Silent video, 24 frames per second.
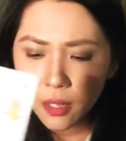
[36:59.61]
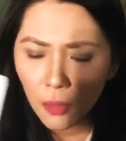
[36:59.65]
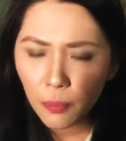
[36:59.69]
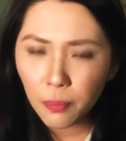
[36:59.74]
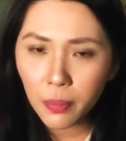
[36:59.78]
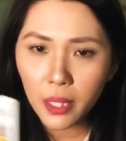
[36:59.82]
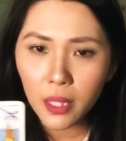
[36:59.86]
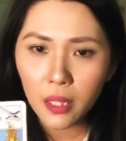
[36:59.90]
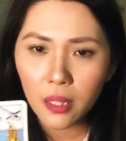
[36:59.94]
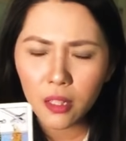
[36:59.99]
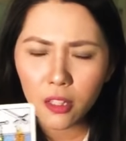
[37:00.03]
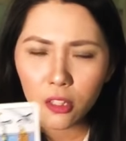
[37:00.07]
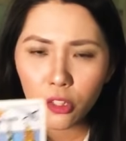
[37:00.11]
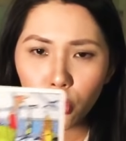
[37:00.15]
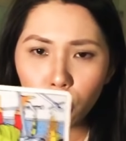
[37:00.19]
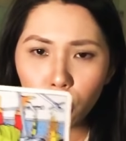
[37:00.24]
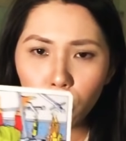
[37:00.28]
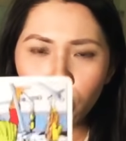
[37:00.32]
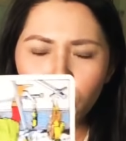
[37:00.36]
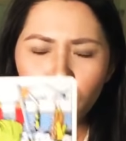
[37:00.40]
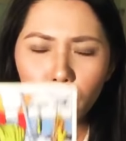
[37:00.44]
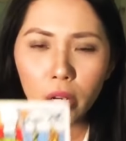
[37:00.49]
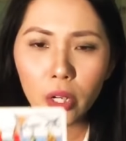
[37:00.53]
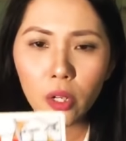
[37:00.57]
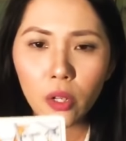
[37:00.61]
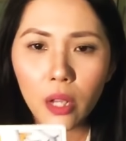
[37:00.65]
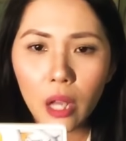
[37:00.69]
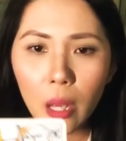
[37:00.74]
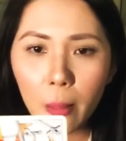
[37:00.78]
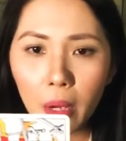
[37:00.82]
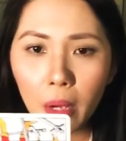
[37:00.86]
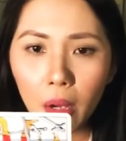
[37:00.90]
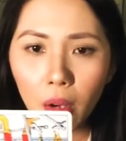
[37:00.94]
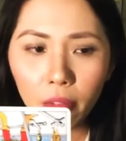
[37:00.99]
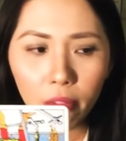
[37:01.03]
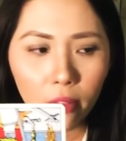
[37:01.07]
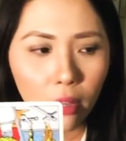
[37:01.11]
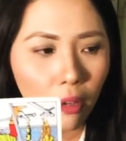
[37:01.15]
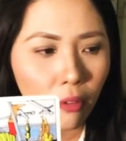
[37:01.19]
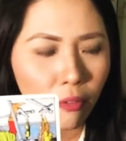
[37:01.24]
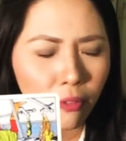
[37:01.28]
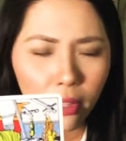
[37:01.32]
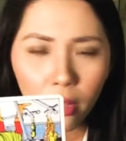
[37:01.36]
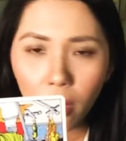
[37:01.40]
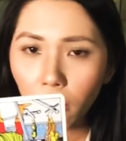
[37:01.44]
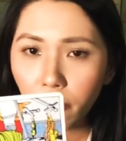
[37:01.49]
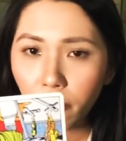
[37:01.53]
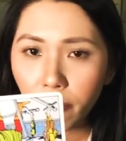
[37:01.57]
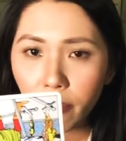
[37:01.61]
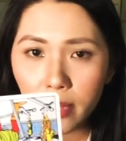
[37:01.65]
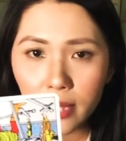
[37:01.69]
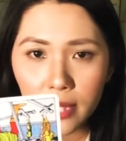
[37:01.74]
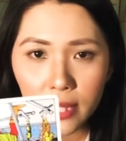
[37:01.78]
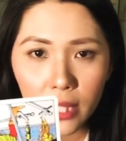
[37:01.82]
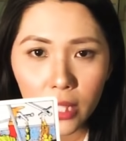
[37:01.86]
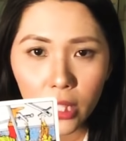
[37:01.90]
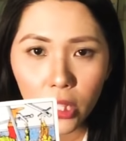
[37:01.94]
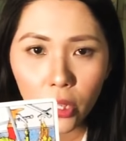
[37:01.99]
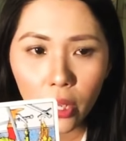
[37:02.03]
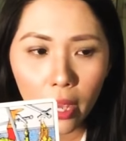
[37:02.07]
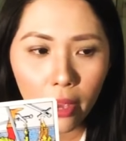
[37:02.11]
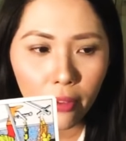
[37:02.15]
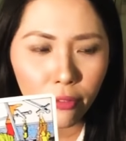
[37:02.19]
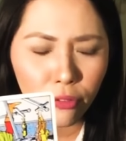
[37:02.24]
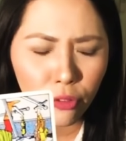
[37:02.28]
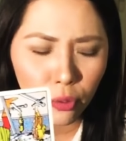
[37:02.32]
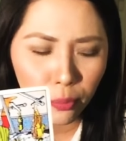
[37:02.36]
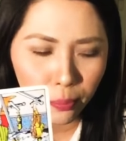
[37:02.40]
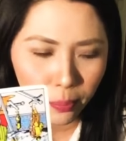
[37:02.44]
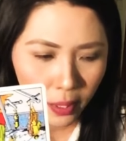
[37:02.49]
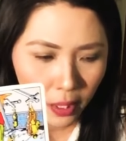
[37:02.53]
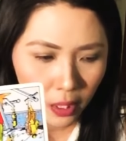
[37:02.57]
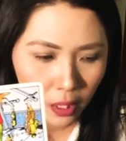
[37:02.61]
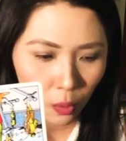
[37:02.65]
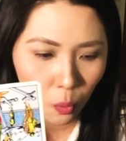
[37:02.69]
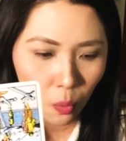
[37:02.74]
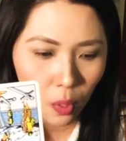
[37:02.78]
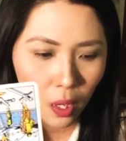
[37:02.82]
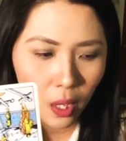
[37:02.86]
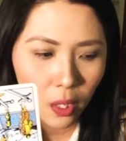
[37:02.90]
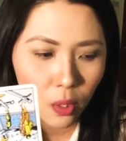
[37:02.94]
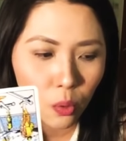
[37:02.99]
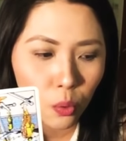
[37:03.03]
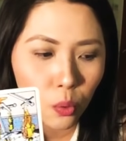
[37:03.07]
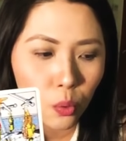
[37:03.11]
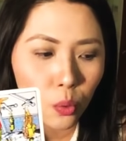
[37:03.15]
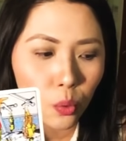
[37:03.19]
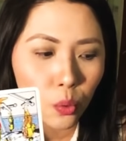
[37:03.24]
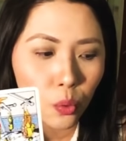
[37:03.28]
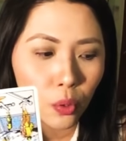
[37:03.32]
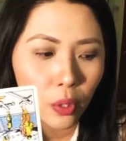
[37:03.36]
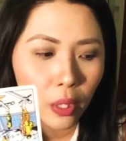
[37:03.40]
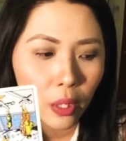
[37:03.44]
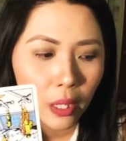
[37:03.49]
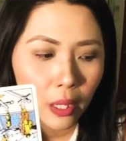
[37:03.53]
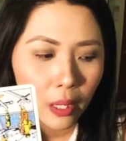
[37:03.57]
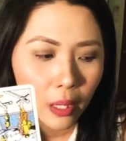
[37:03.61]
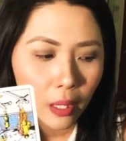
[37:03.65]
Because you're trying to come out of conflict, obviously you have to be the one who